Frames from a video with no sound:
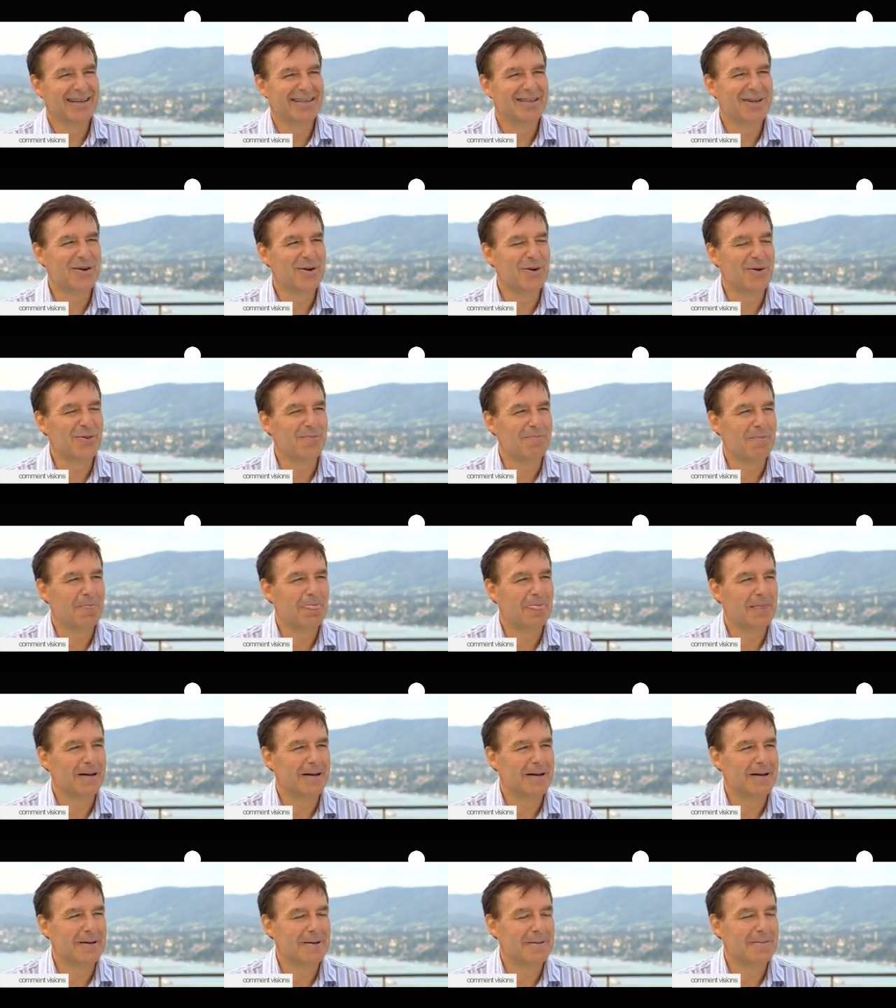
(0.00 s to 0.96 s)
So
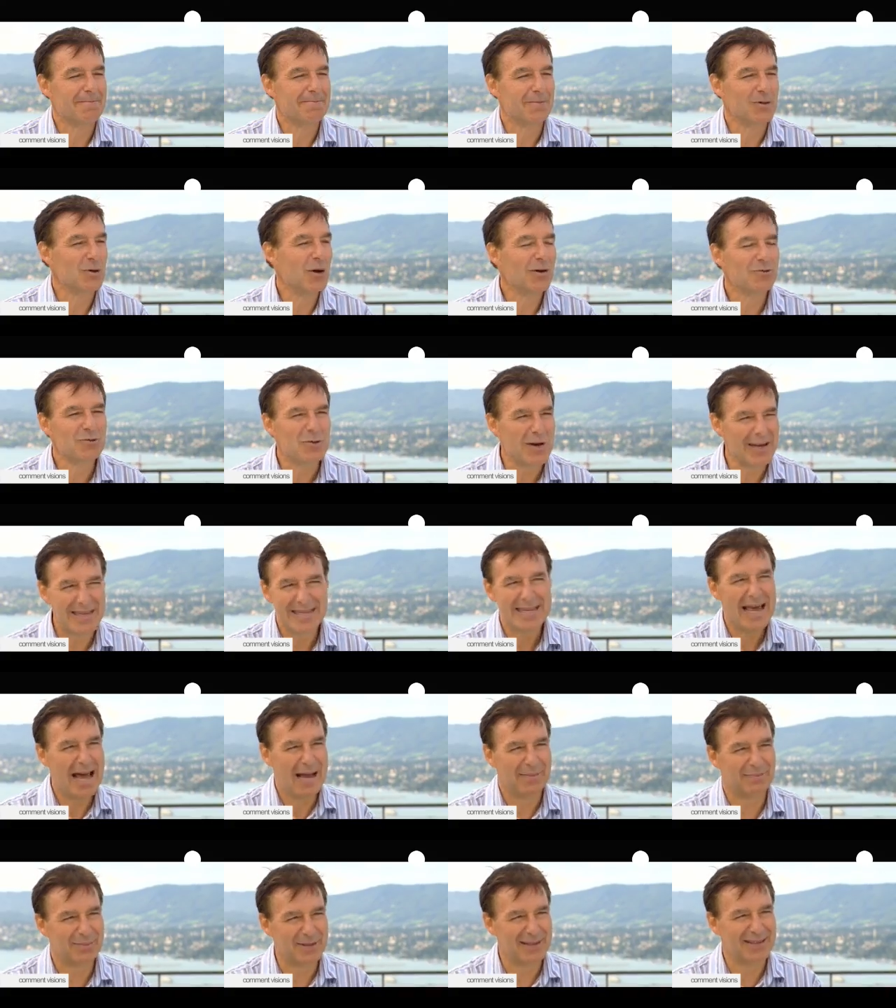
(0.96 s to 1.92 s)
you have to
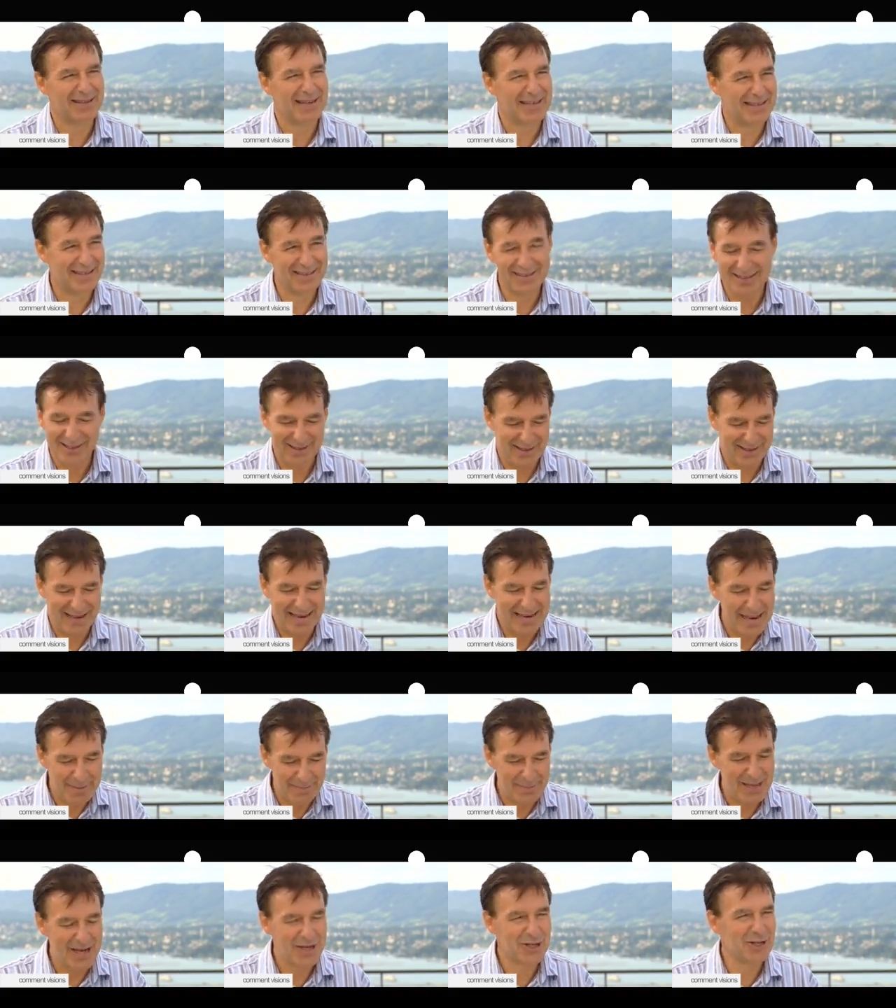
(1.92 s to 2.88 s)
adapt, and
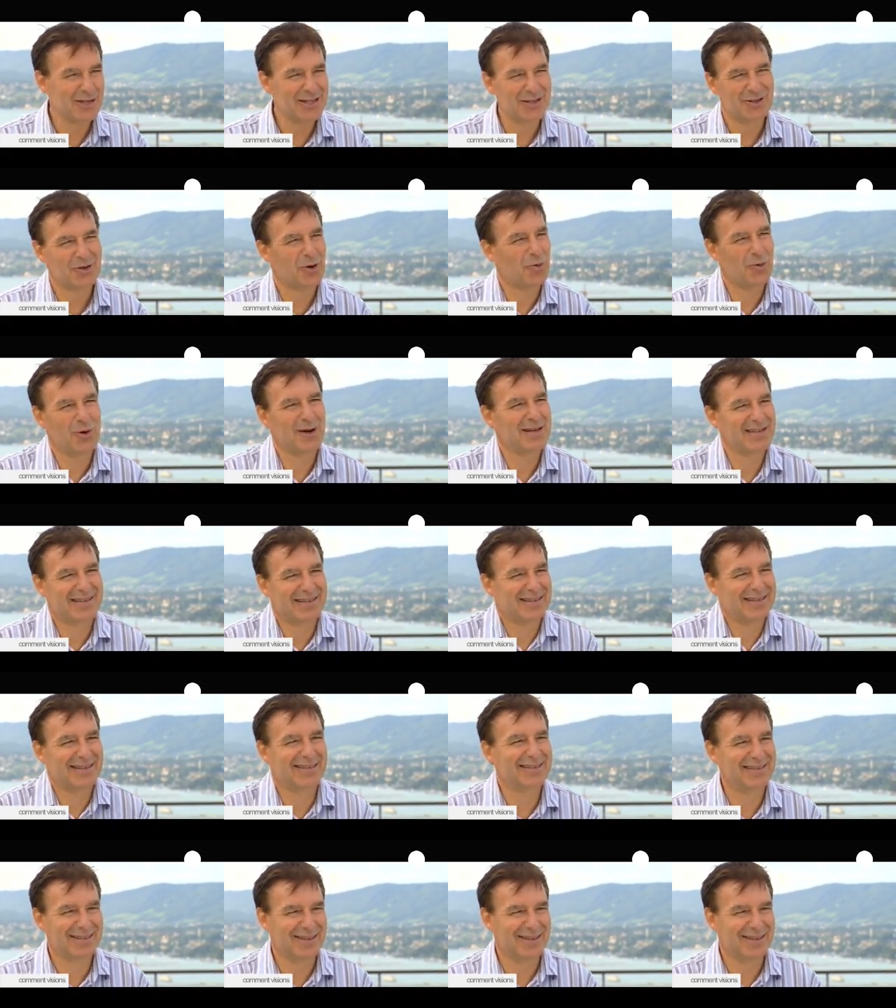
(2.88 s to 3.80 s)
adaptation is always